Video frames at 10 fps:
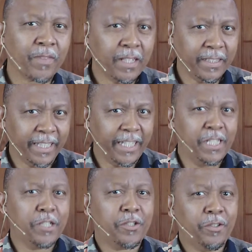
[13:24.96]
The
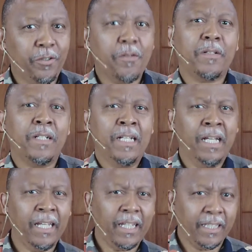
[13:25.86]
issue
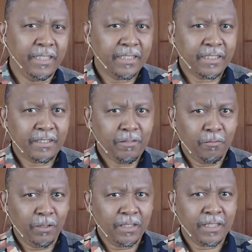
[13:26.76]
is
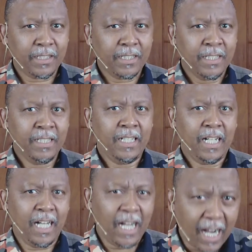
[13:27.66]
with
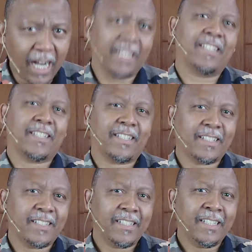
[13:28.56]
our hearts.
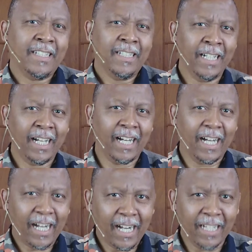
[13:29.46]
Our
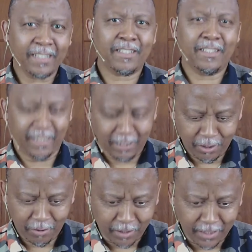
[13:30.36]
hearts need
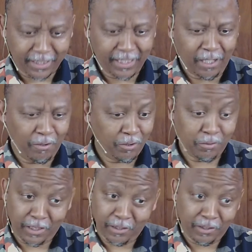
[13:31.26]
to hear God's
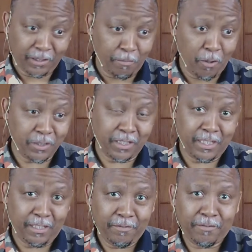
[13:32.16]
word. And on the
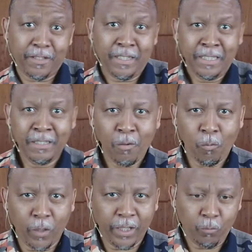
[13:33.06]
positive,
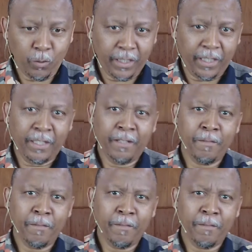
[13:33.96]
when we